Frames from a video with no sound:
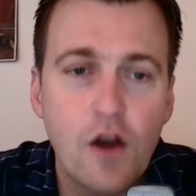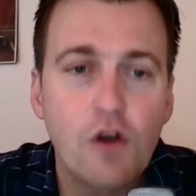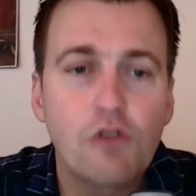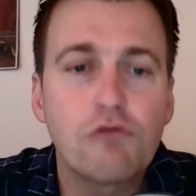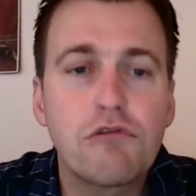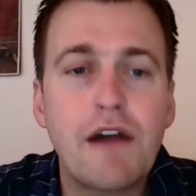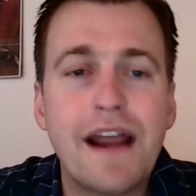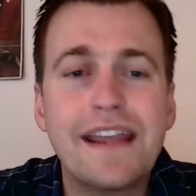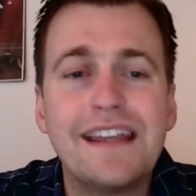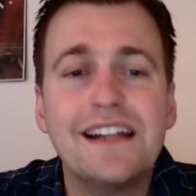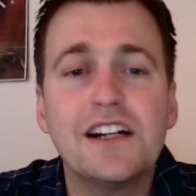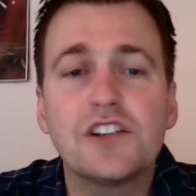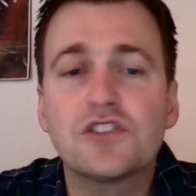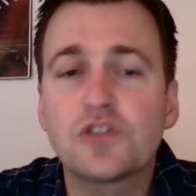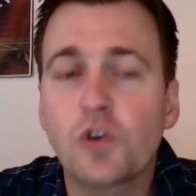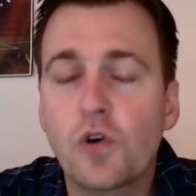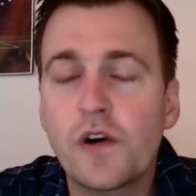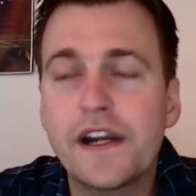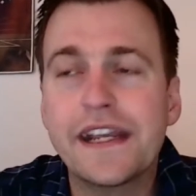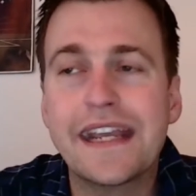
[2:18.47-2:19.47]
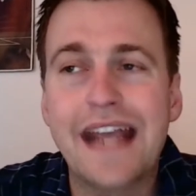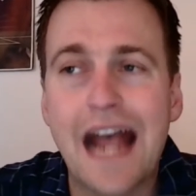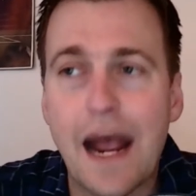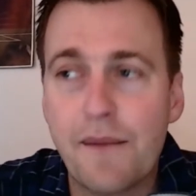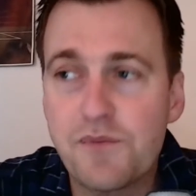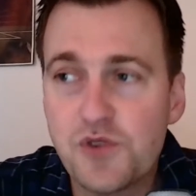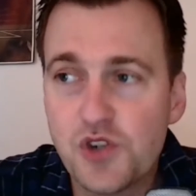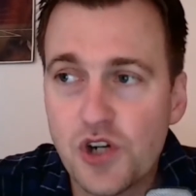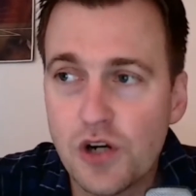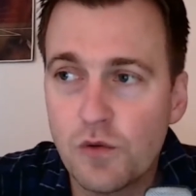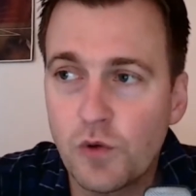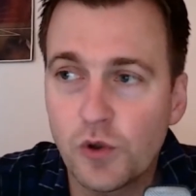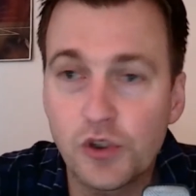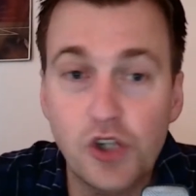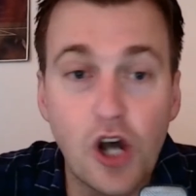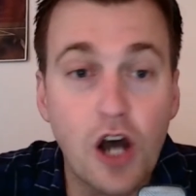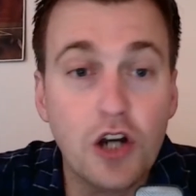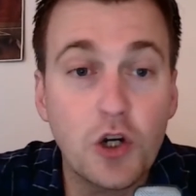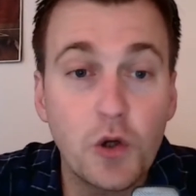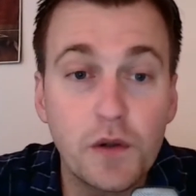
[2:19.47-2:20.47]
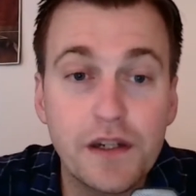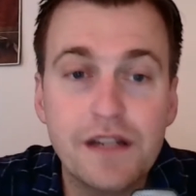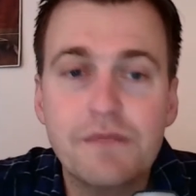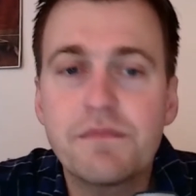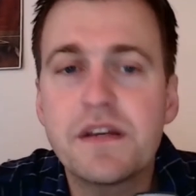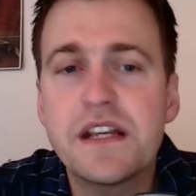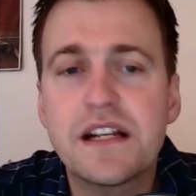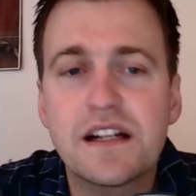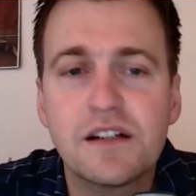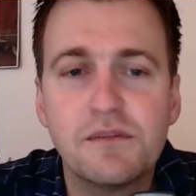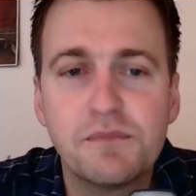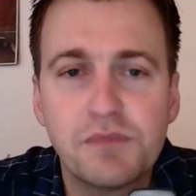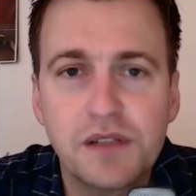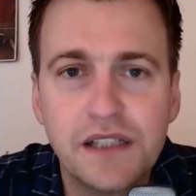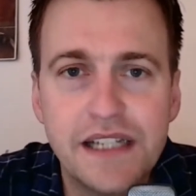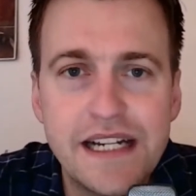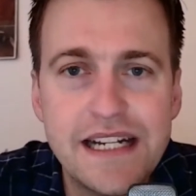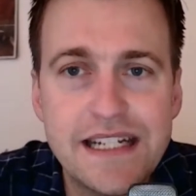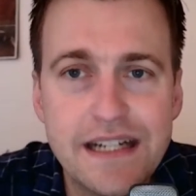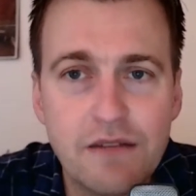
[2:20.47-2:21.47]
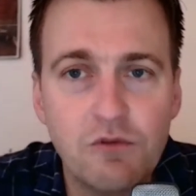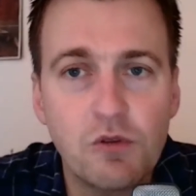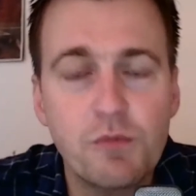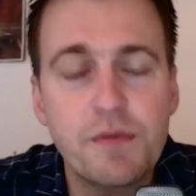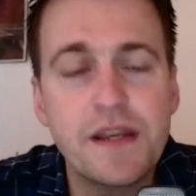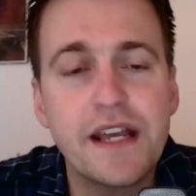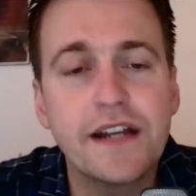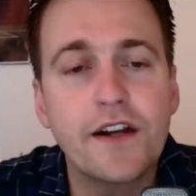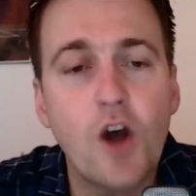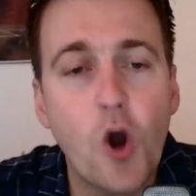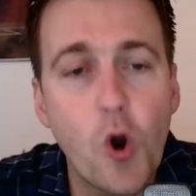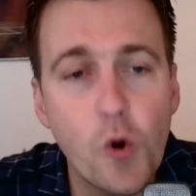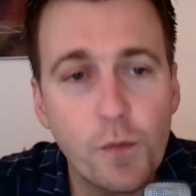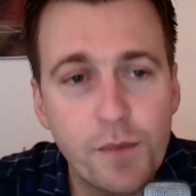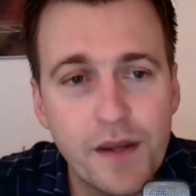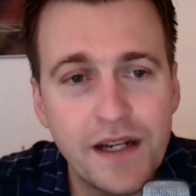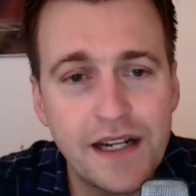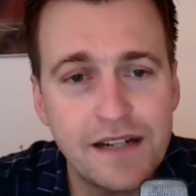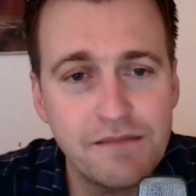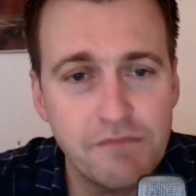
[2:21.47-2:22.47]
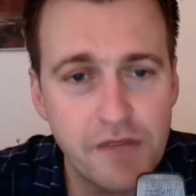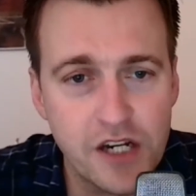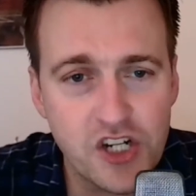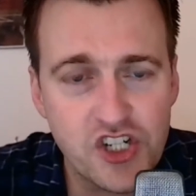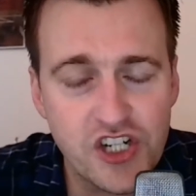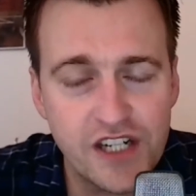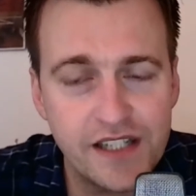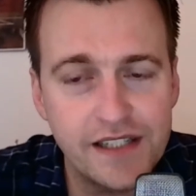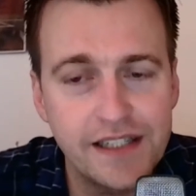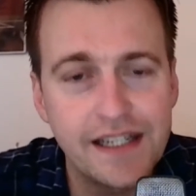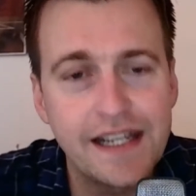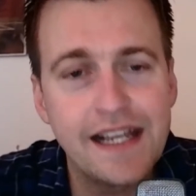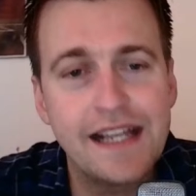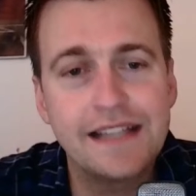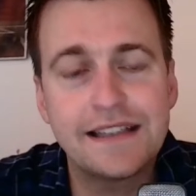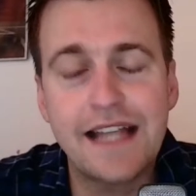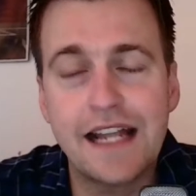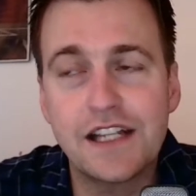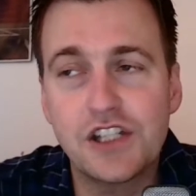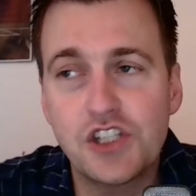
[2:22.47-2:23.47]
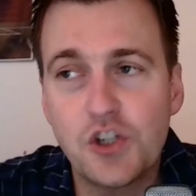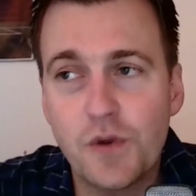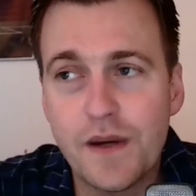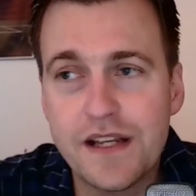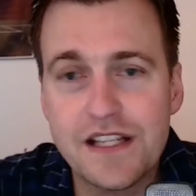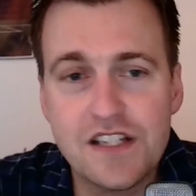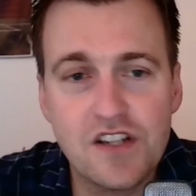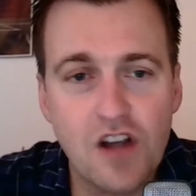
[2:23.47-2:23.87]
regulatory capture will not only be complete, it will be an open admission that U.S.